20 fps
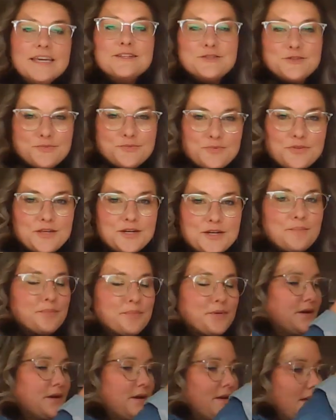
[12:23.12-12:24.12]
It's the
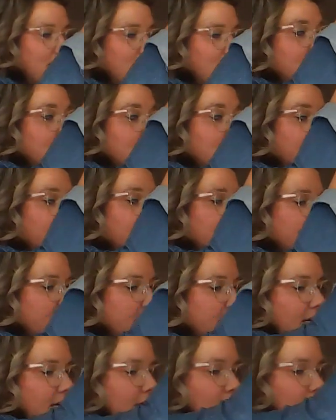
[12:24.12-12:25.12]
number in the group, in